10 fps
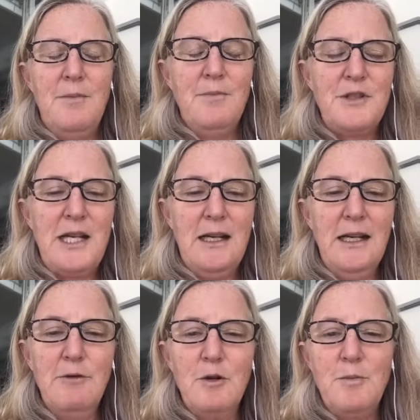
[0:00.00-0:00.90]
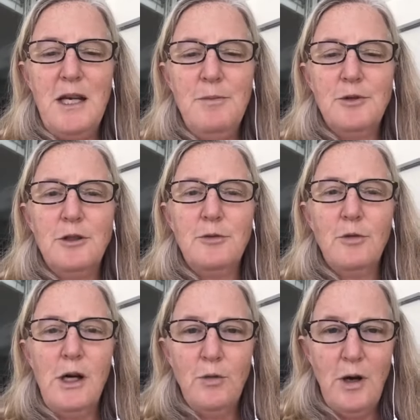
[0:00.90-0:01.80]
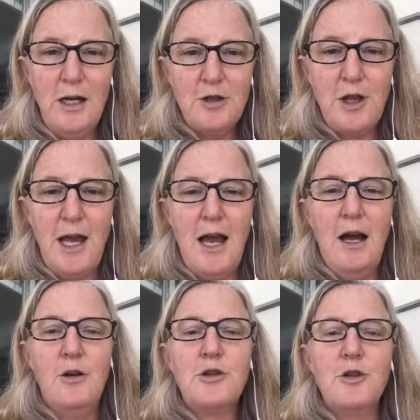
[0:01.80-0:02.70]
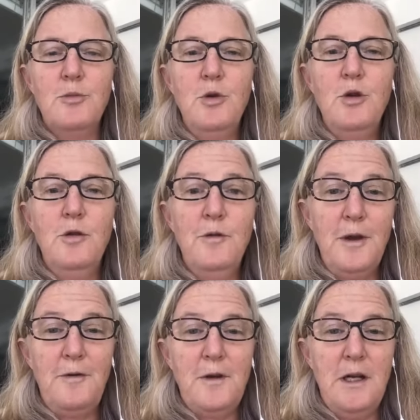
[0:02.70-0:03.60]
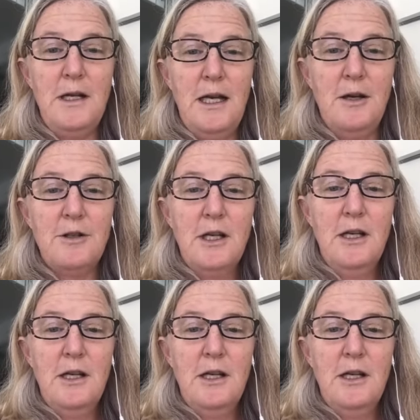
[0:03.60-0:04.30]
sadly, when people rearrange the house or move, they find out